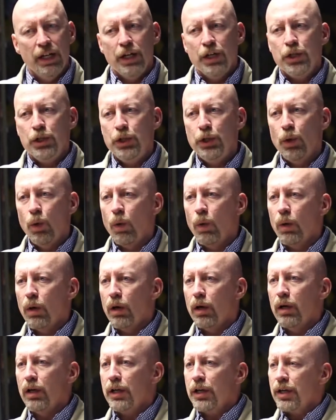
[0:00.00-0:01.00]

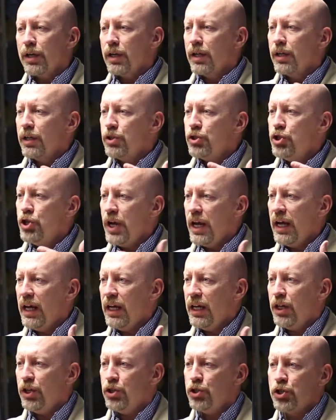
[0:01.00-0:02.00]
your
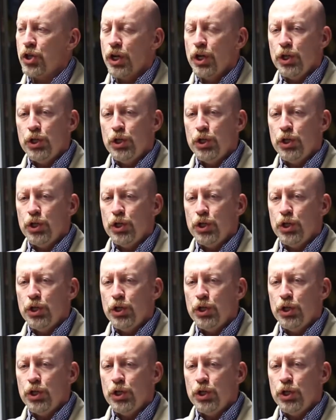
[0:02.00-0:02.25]
change,